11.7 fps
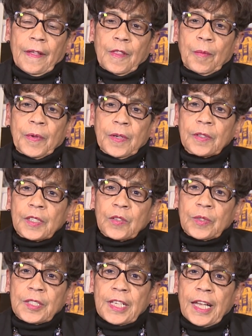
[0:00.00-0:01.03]
The building
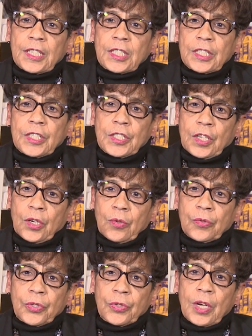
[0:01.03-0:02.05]
was actually
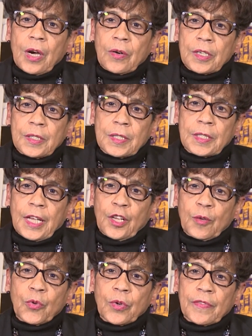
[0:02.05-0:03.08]
sold to the Hawkins
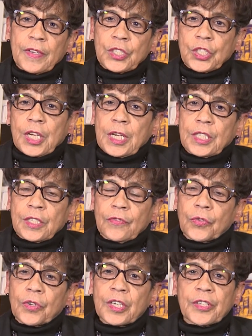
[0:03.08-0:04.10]
County Board of Education
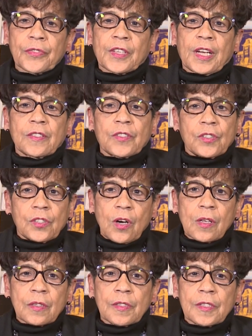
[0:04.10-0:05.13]
for
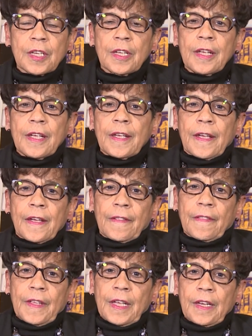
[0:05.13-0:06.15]
$100,000.
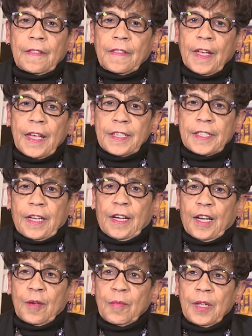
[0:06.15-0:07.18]
And then at that
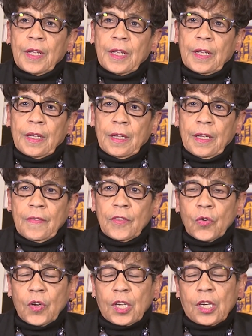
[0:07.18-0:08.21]
time, even
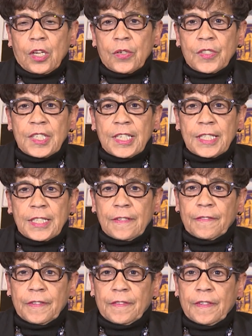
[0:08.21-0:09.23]
though it closed in
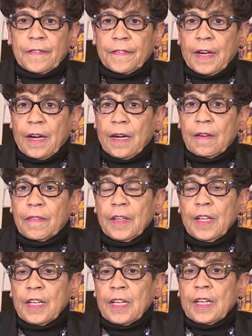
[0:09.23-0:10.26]
1955,
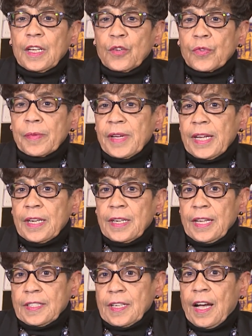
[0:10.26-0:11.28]
it remained
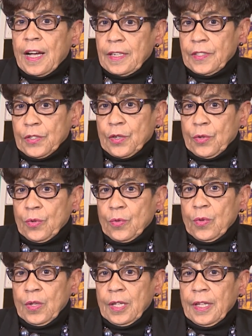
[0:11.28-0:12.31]
as a high school.